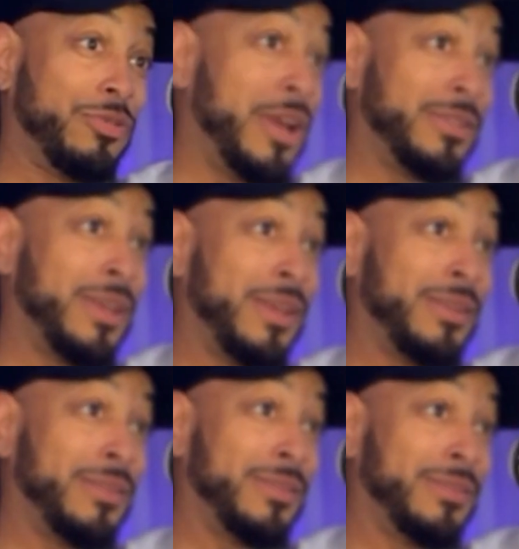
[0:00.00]
was trying to say.
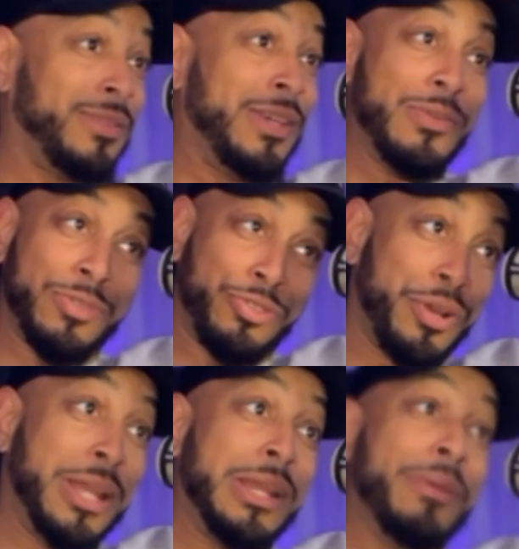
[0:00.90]
He was
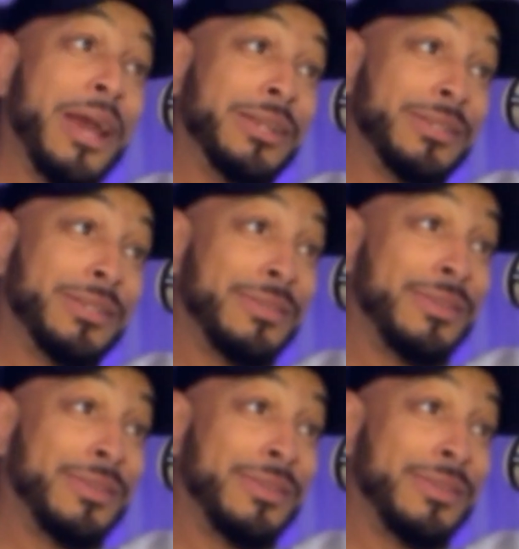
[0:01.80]
tranny bashing.